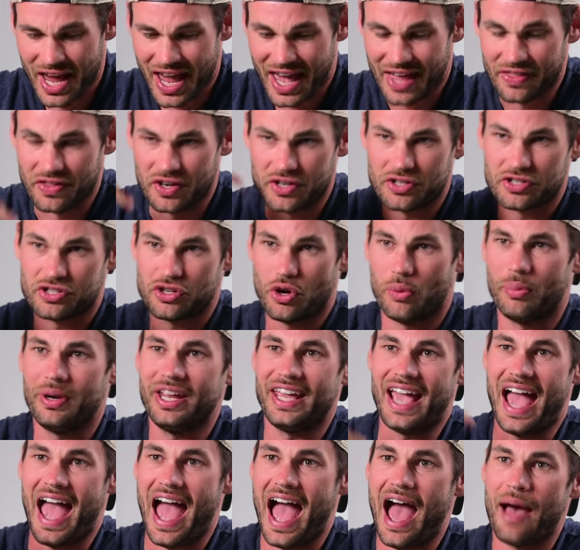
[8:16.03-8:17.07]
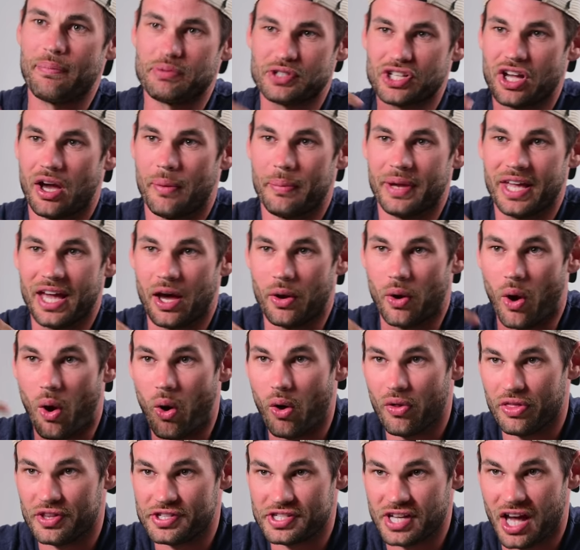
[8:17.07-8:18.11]
And there's so many apps coming out
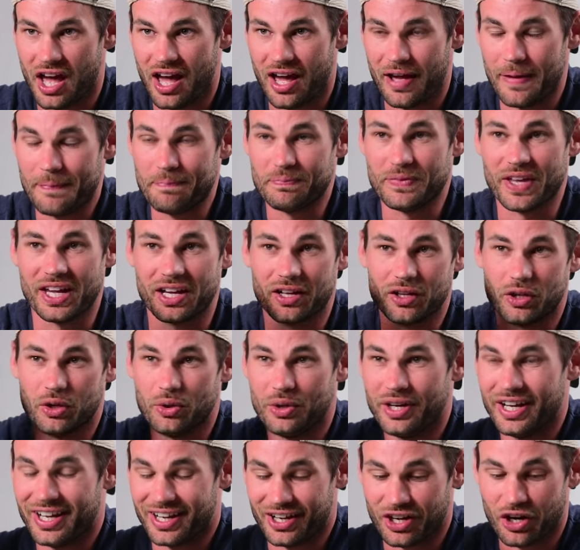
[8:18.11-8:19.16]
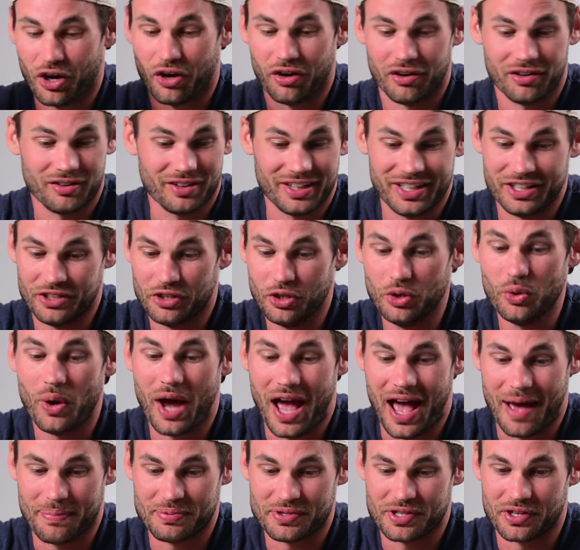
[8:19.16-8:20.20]
all the time, including currently new
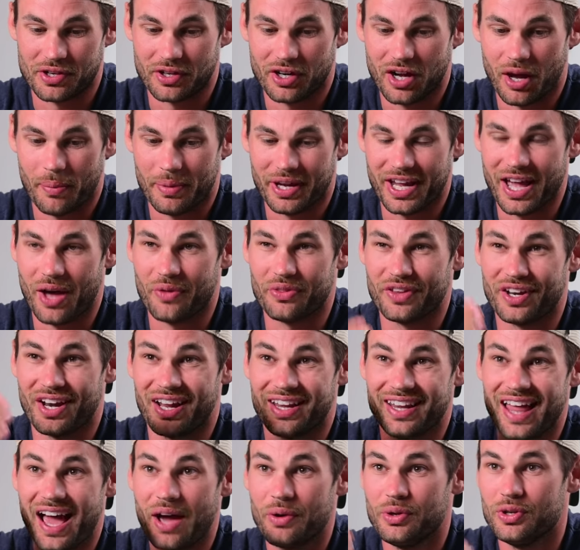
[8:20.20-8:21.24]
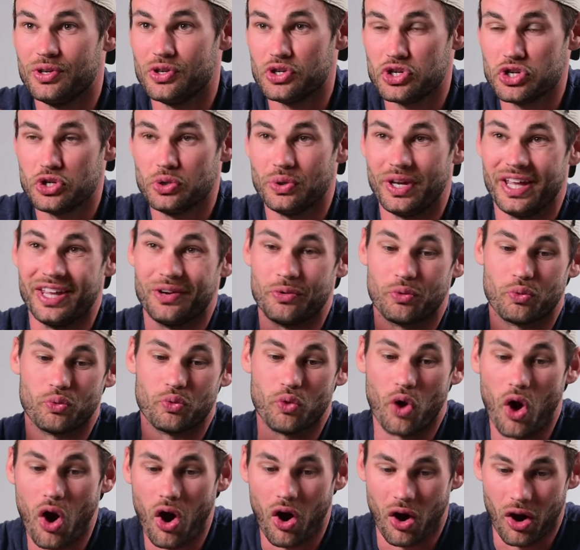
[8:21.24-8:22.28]
apps that are coming out that allow you to shoot in
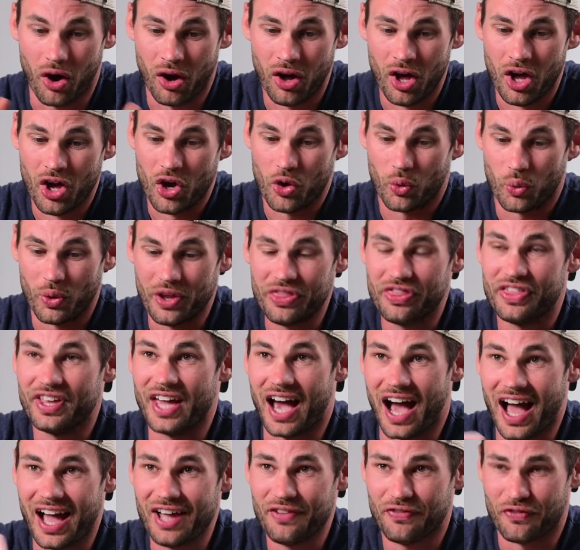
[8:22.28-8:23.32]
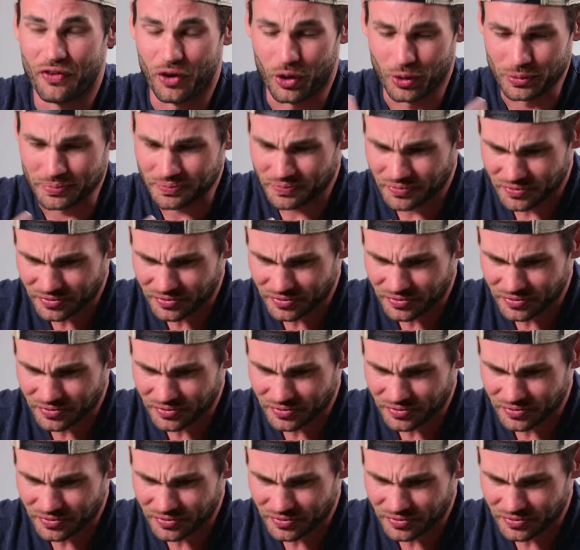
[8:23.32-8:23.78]
RAW with the iPhone.